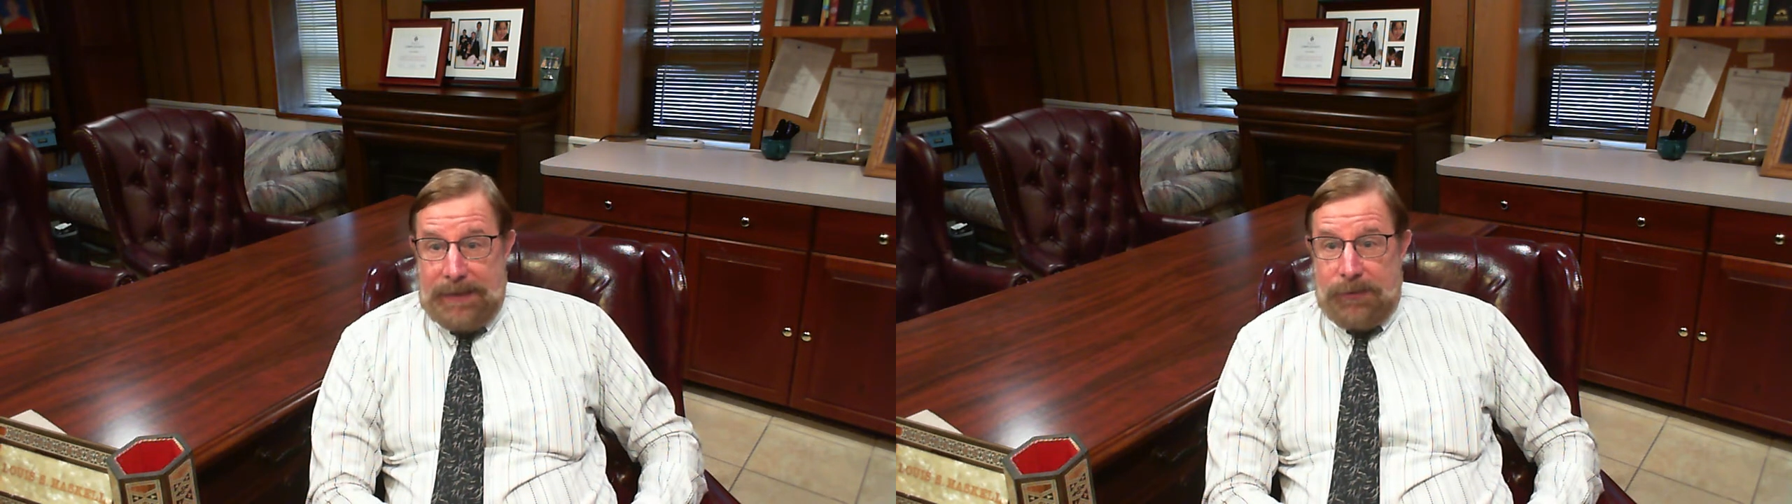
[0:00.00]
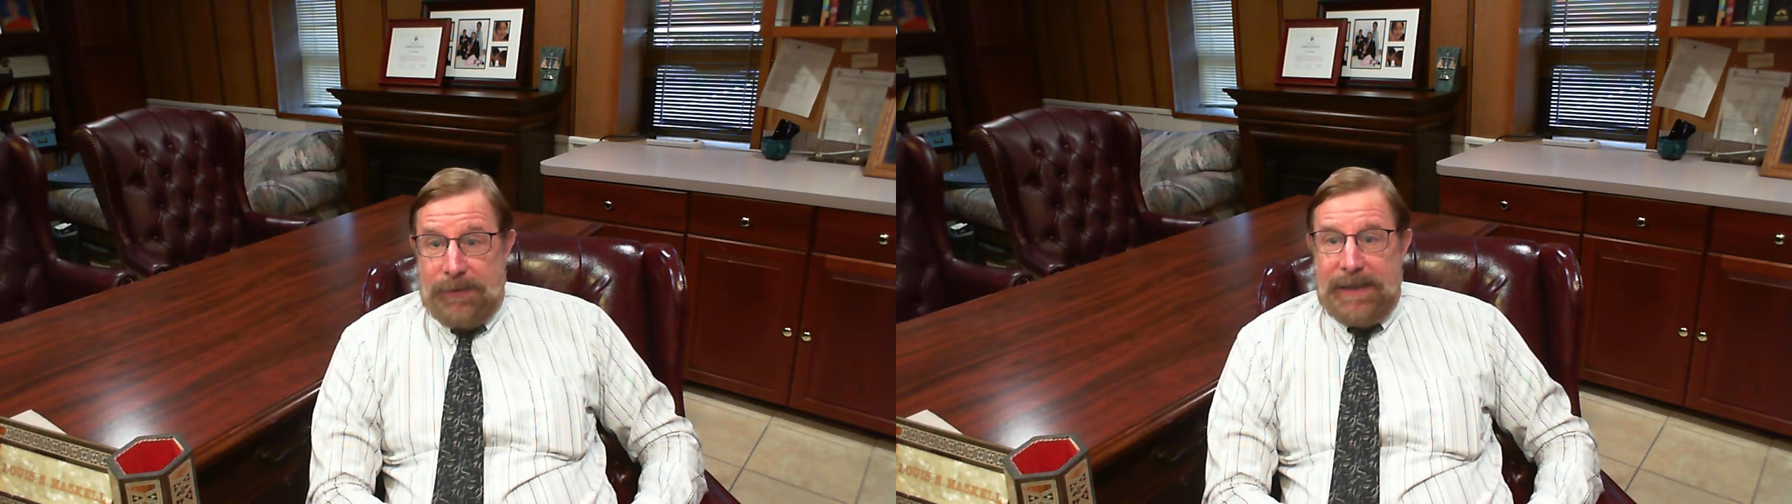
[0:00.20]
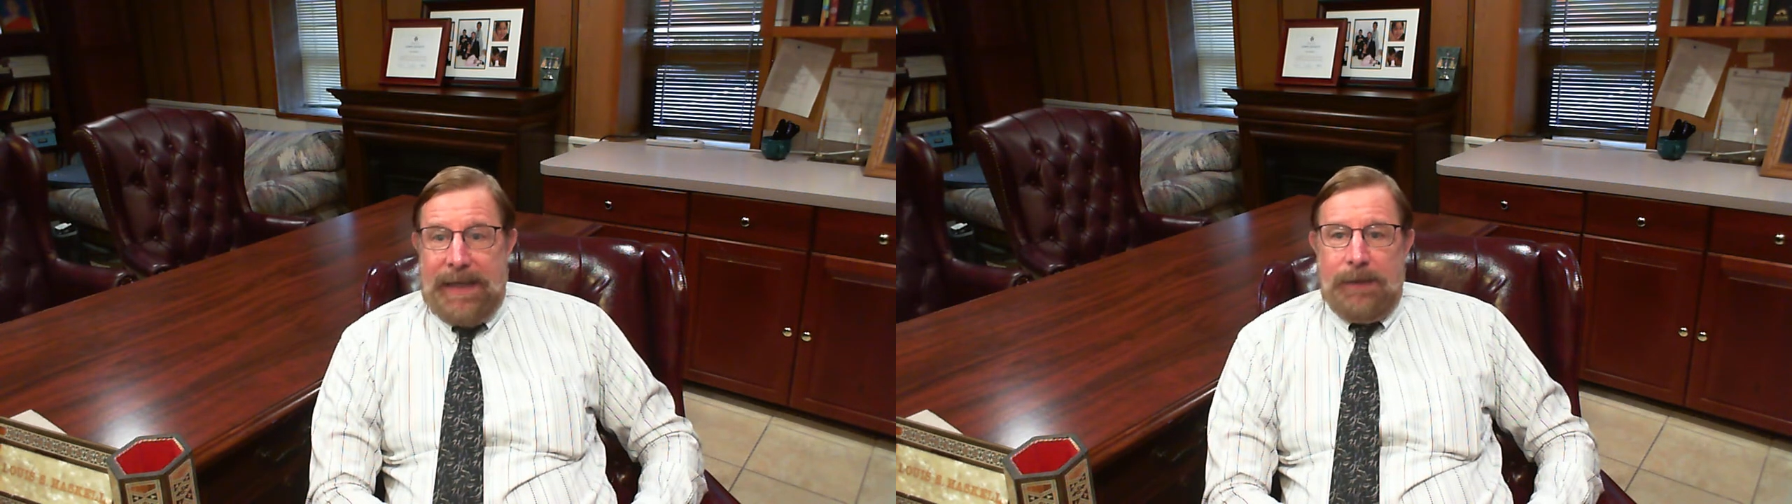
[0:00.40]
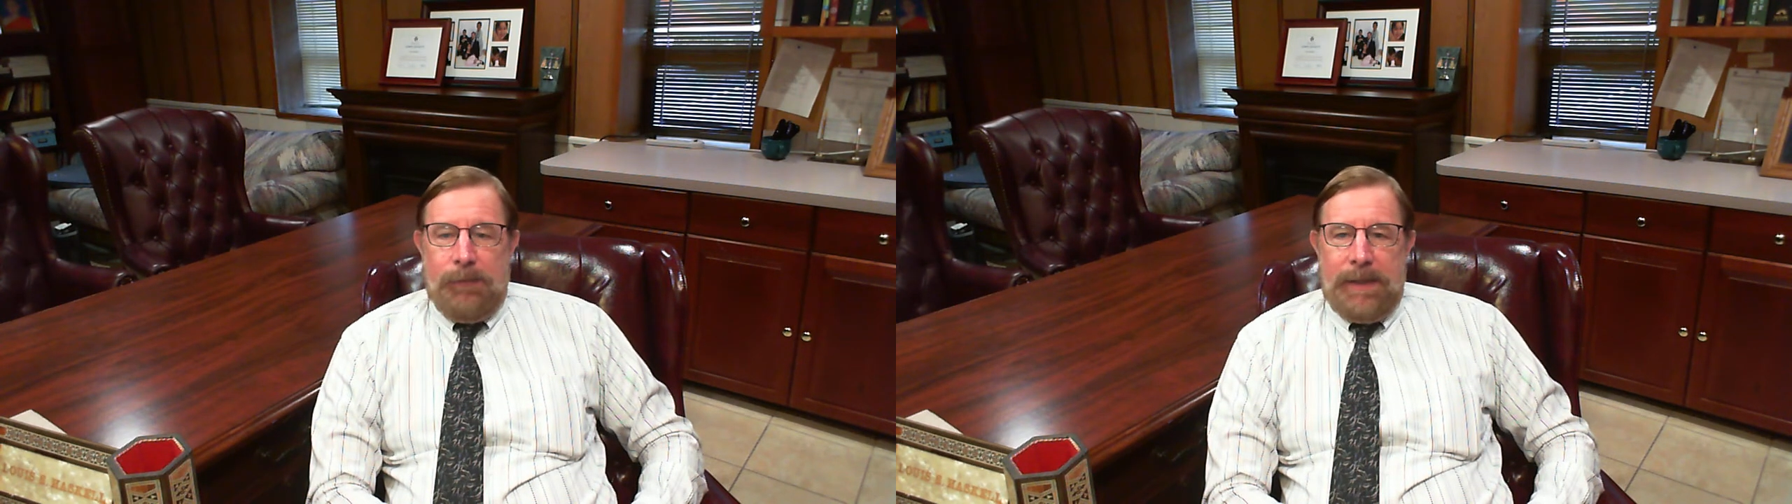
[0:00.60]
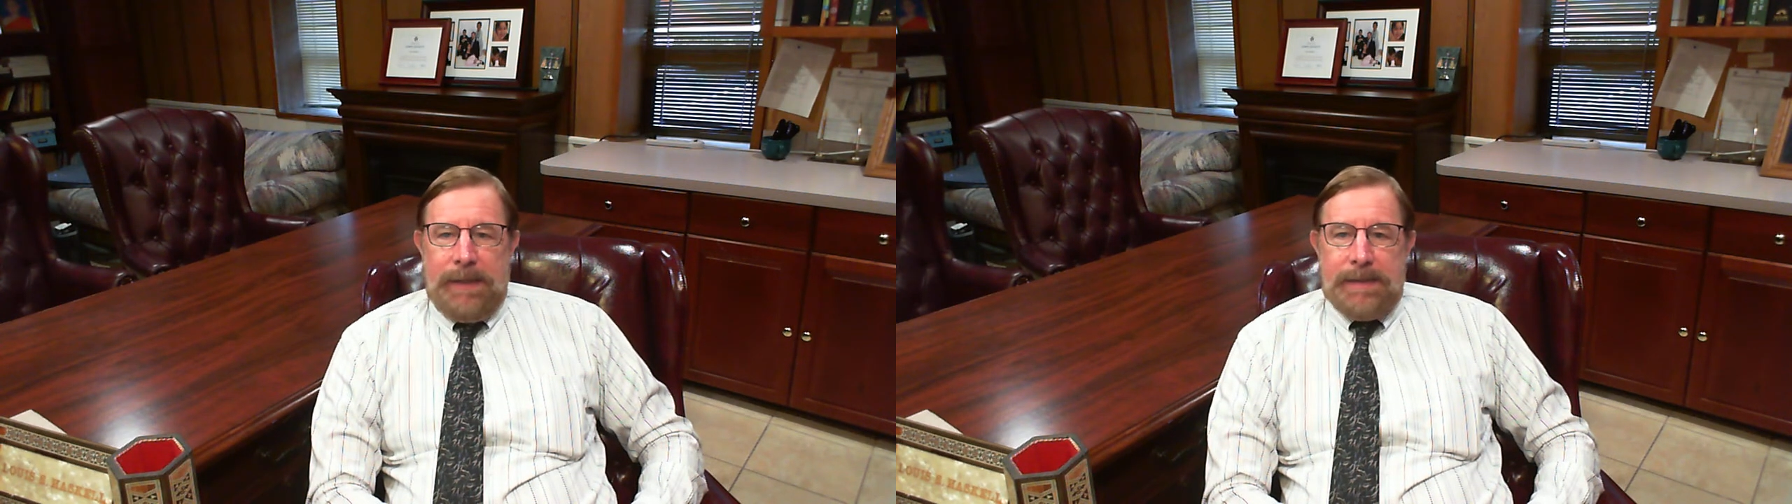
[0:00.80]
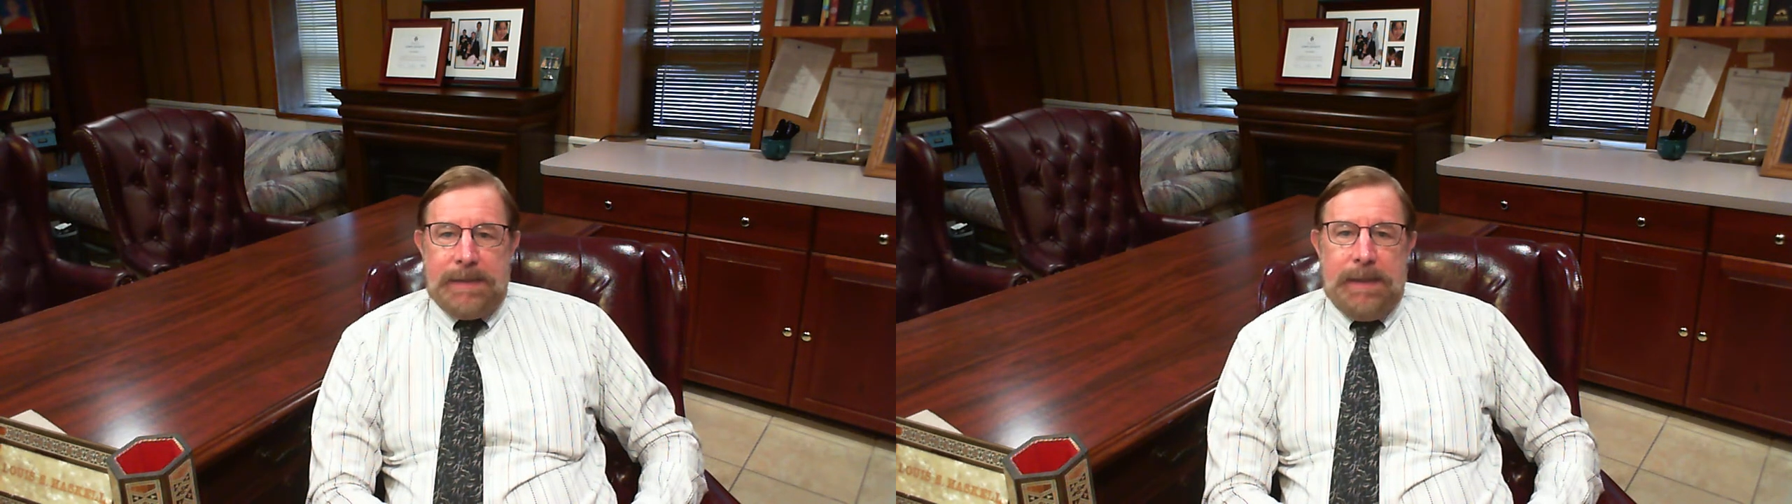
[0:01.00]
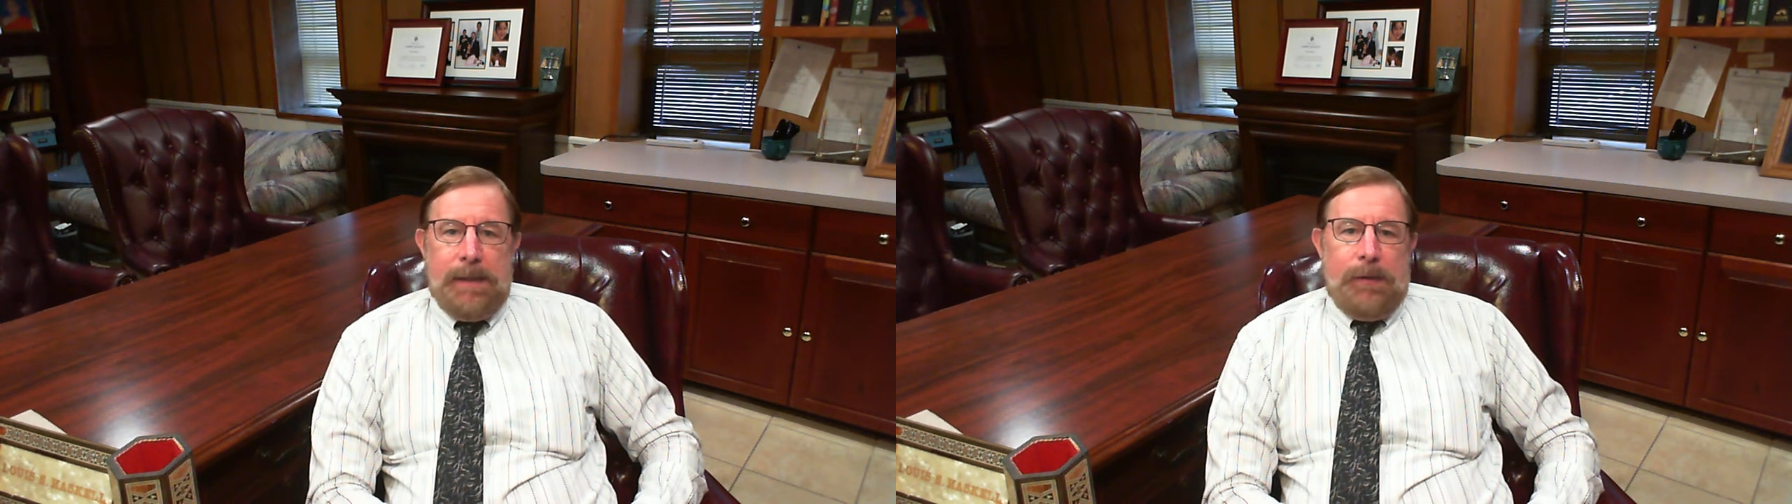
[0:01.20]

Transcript: during the 8 weeks